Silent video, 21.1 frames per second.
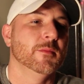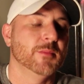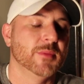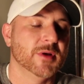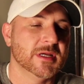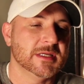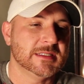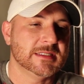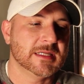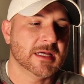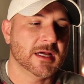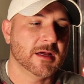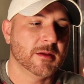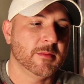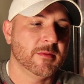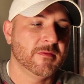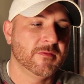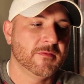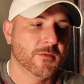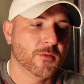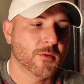But uh,
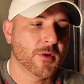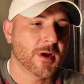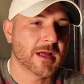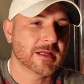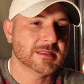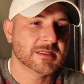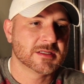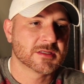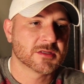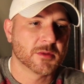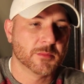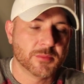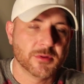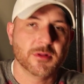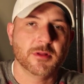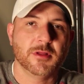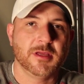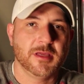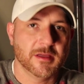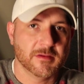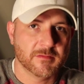before I just
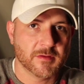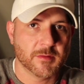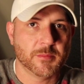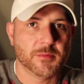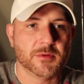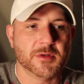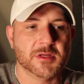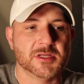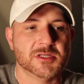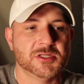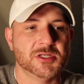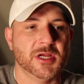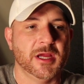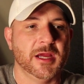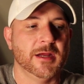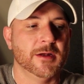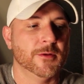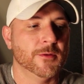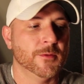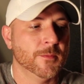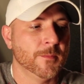completely give up on this
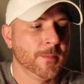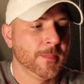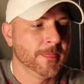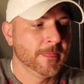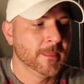channel,